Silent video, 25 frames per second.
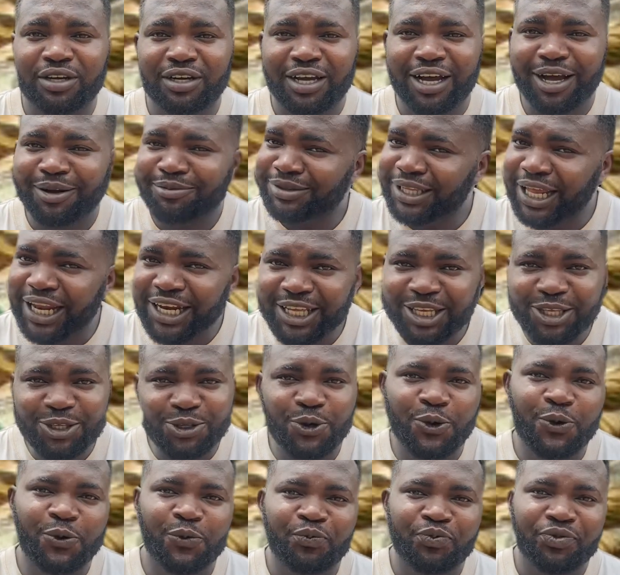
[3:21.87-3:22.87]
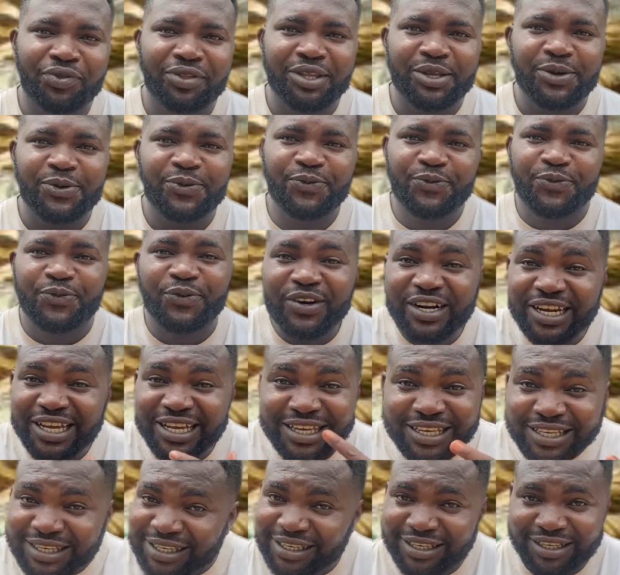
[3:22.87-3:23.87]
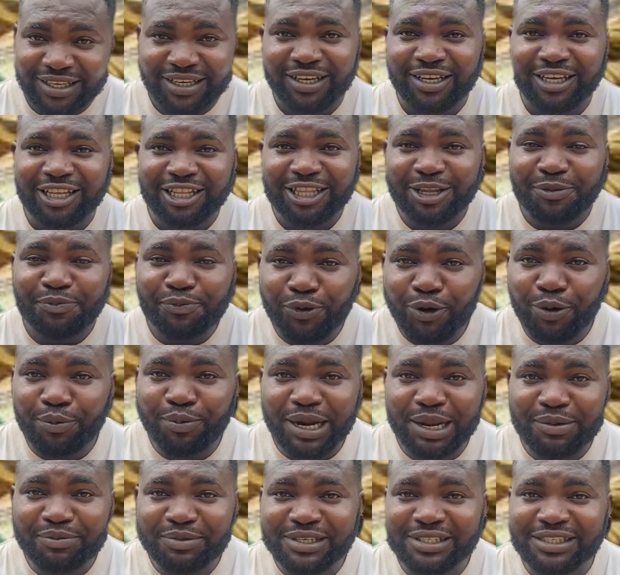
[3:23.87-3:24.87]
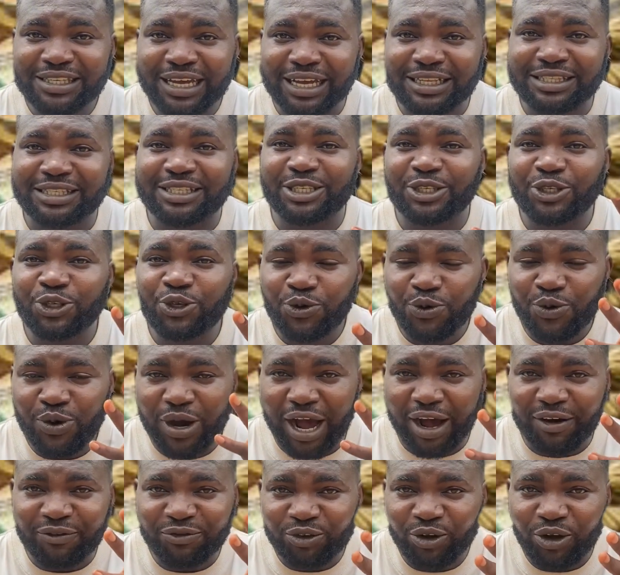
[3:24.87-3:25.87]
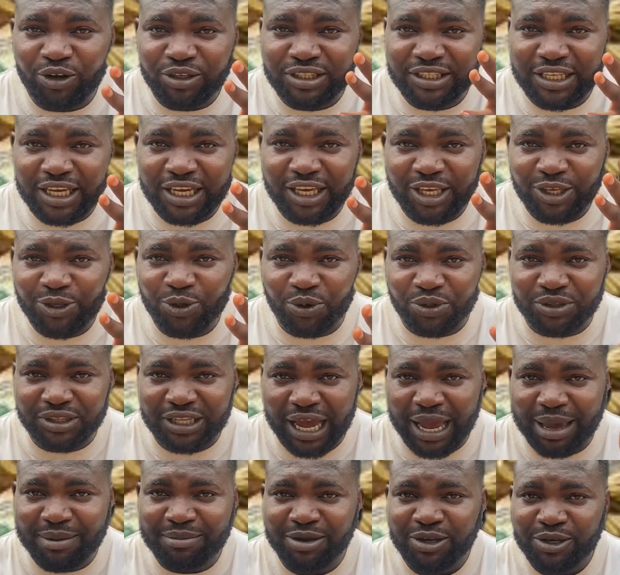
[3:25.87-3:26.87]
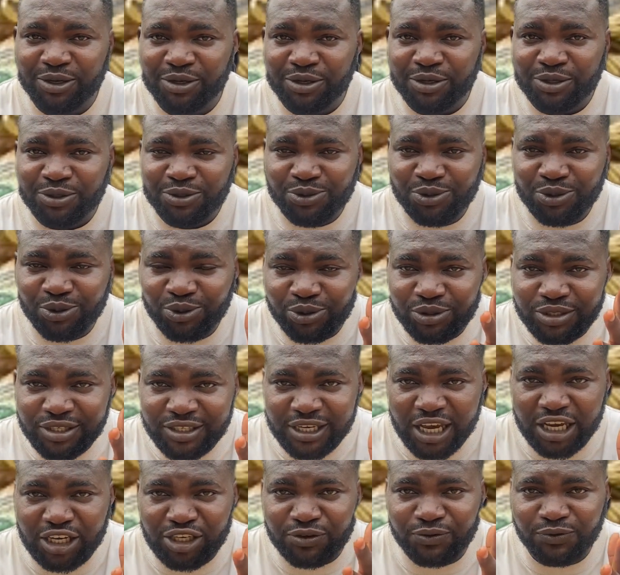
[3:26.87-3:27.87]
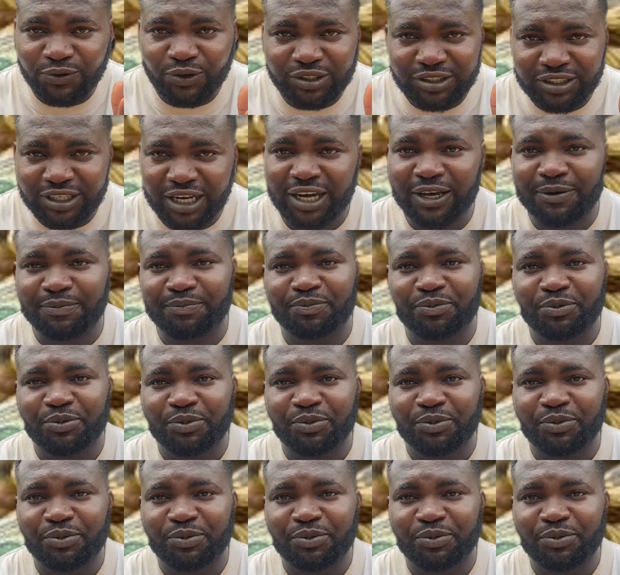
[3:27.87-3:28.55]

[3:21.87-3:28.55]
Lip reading: I'm telling you, free. The problem is that you have not taken your time to search for them.